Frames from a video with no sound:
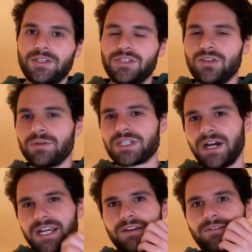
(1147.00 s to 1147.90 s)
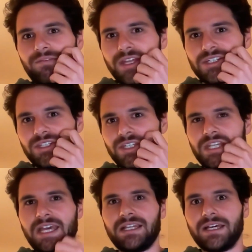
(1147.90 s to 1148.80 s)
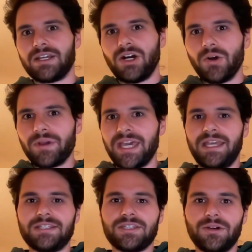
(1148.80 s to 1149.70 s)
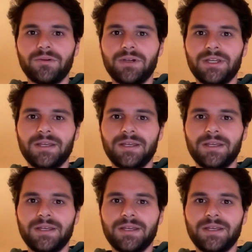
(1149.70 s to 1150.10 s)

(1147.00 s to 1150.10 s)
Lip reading: you would kind of eventually say like, okay, so